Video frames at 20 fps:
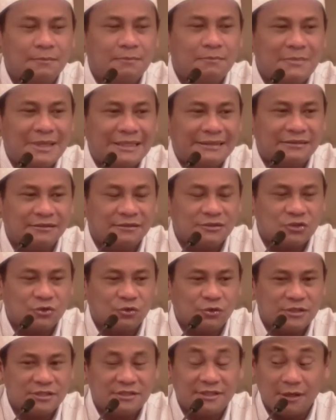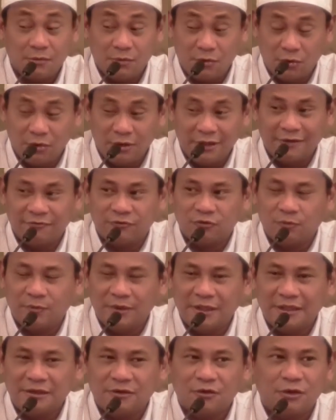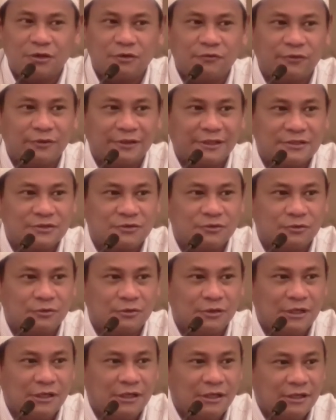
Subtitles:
mental choice that we all have to make in order for us to